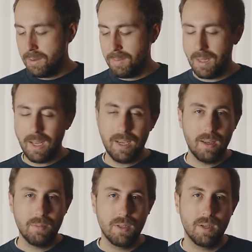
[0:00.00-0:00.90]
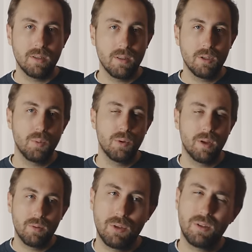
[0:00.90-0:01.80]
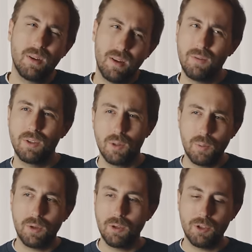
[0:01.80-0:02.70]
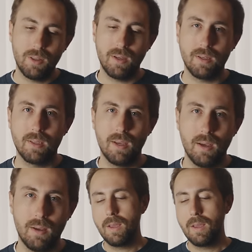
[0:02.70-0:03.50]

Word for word: my Leica M6 at this point, which is kind of a super douchey thing to say.